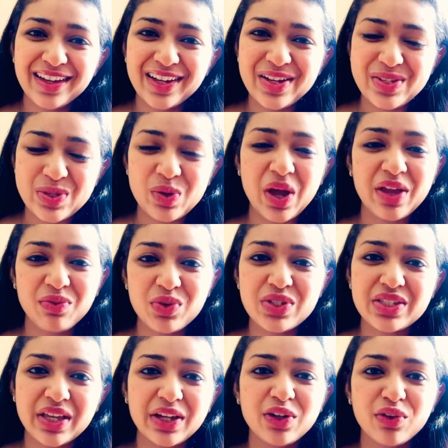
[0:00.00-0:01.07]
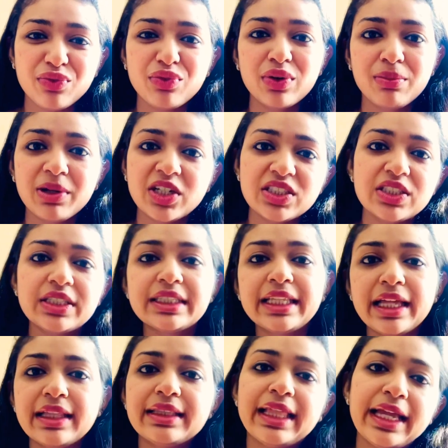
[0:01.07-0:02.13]
So I was kind of full, because
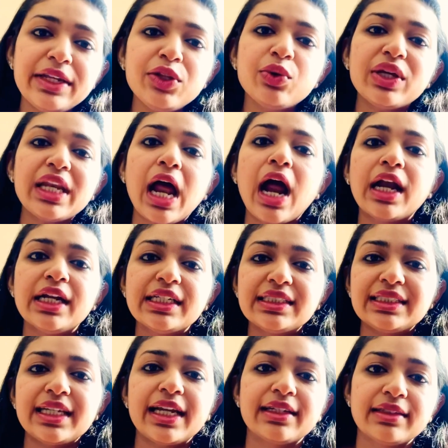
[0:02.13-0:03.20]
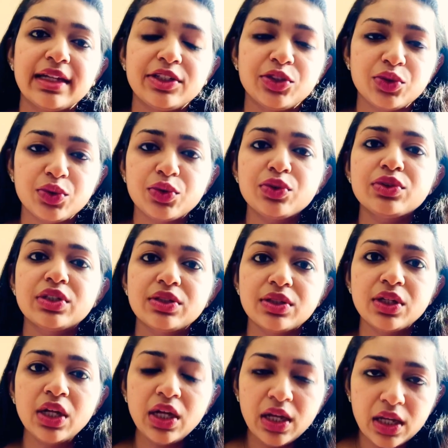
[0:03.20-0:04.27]
then you can understand that, you know, the
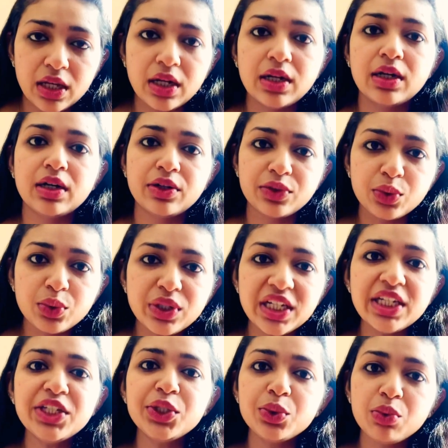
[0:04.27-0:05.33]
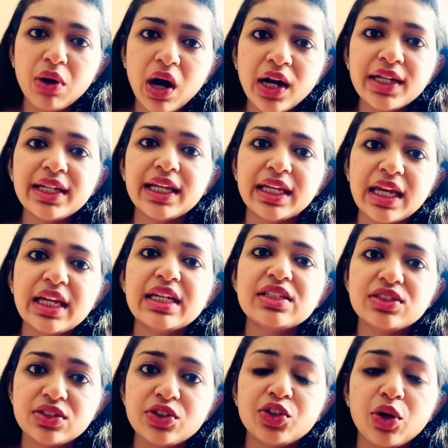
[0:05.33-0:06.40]
routine you are taking
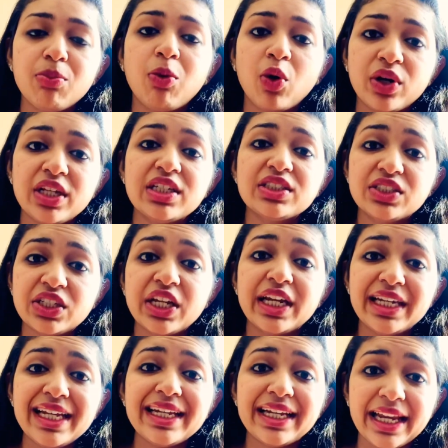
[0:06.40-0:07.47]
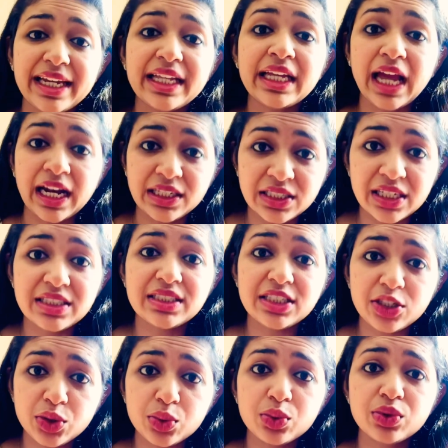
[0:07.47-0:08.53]
is, your body is really getting
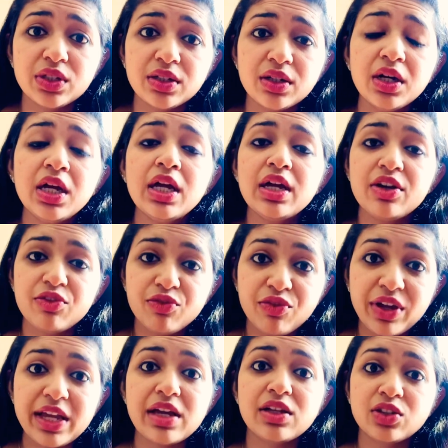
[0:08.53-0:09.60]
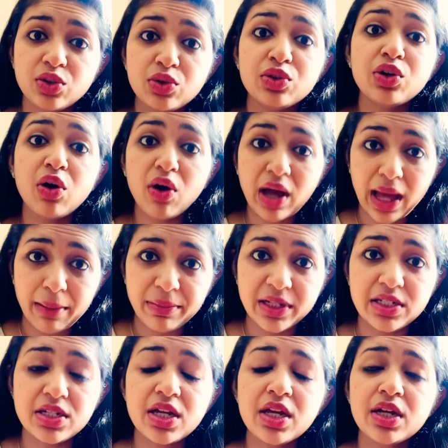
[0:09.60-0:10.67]
adjusted to the way, to your
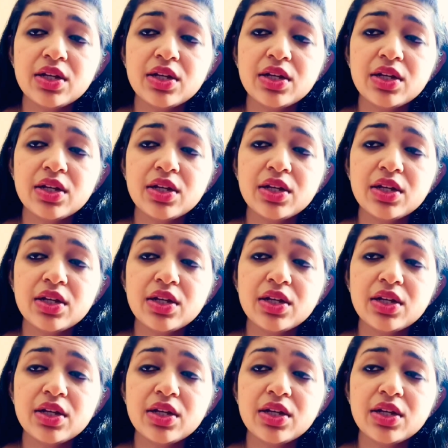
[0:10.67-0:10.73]
habit.